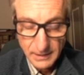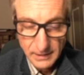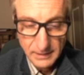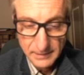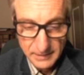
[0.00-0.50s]

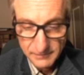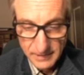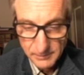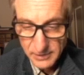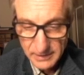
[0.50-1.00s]
If I
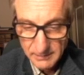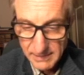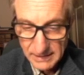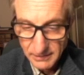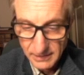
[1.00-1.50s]
plug in many
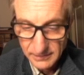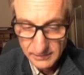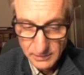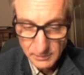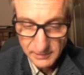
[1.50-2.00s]
things and
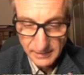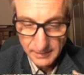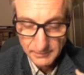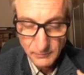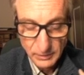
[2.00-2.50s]
use them,
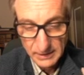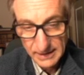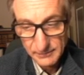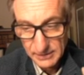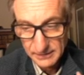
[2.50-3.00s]
we're going to have an
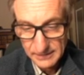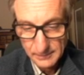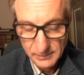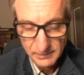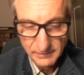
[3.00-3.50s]
example
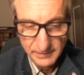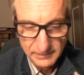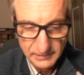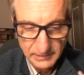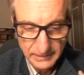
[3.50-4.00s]
of this a
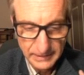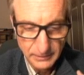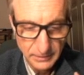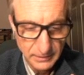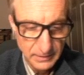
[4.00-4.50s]
little later
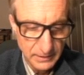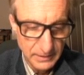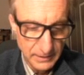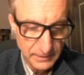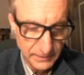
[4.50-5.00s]
in
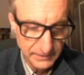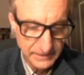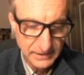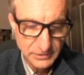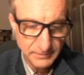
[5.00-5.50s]
this
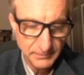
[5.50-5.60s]
section,